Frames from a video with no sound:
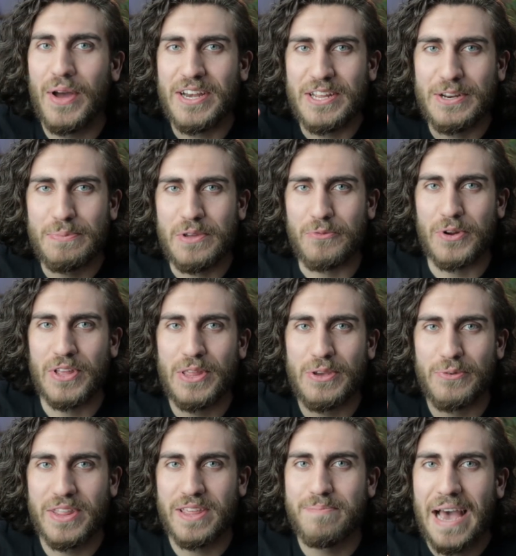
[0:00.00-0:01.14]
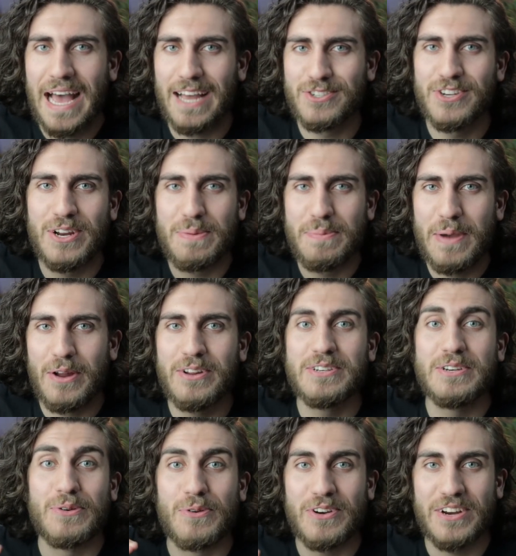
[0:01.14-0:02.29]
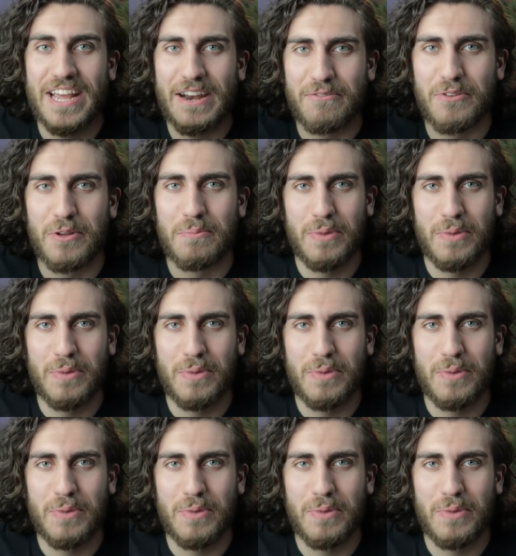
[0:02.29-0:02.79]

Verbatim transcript: I need to be really, really passionate about it in order to get a full